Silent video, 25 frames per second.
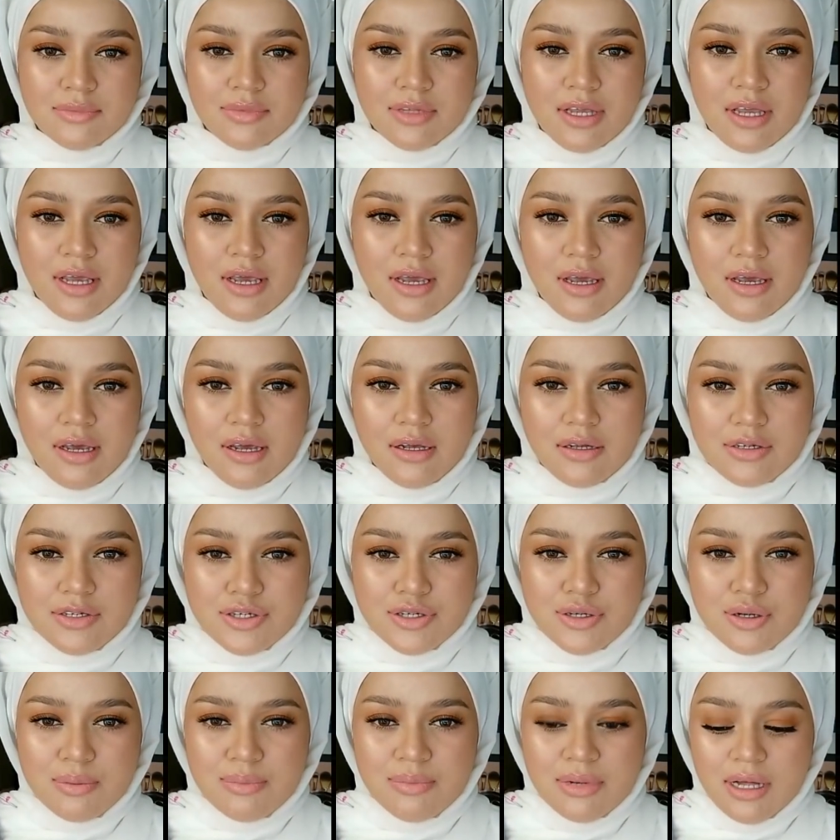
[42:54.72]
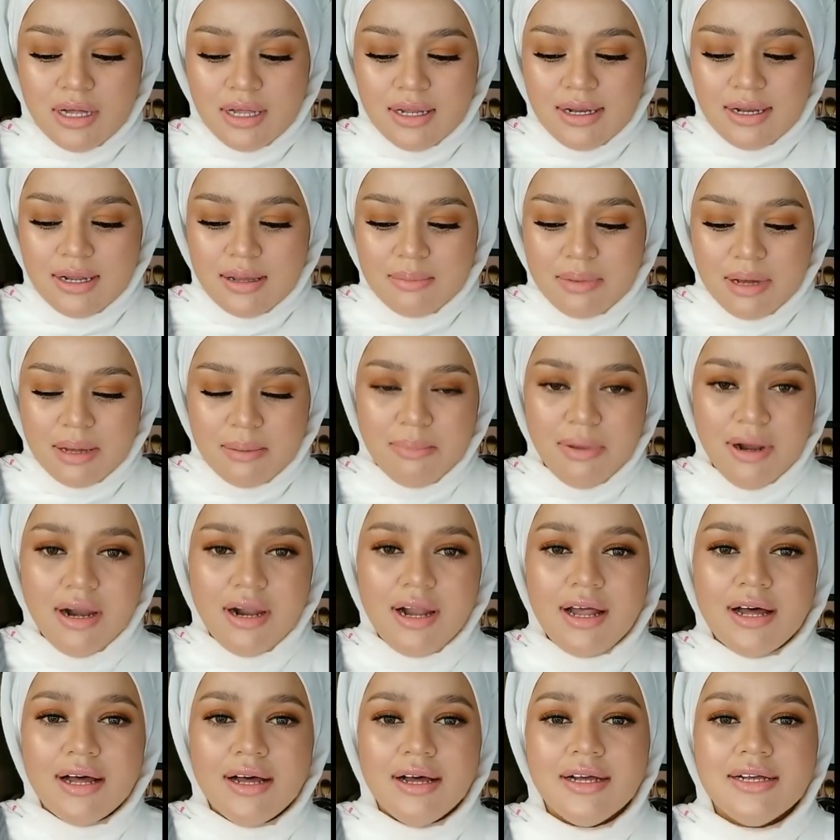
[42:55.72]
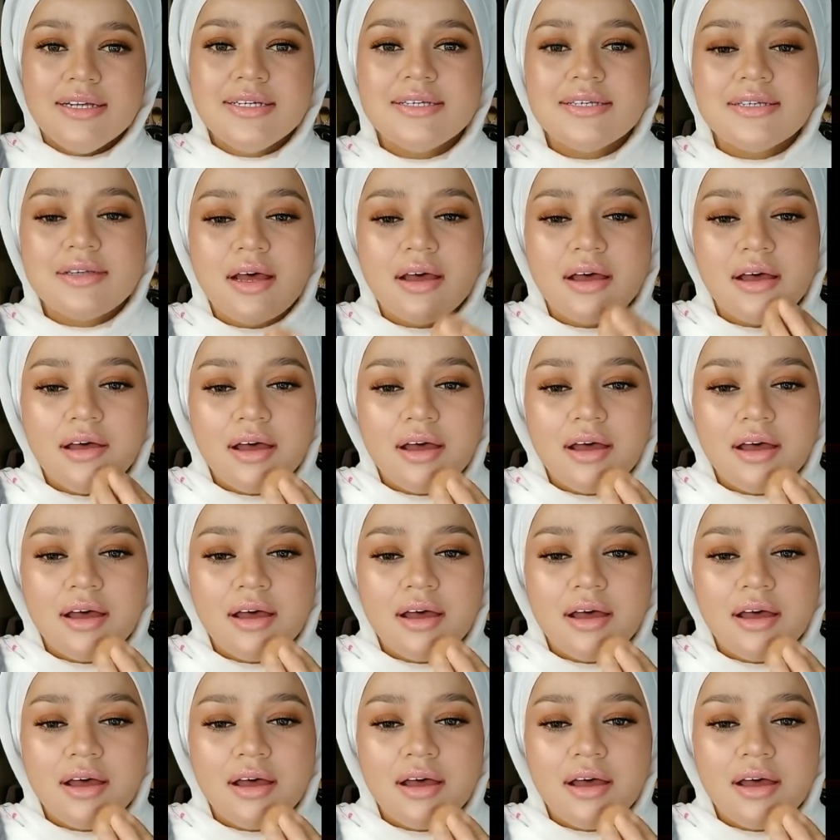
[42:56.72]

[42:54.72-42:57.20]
Okay. So Mengerlip by Bellaz.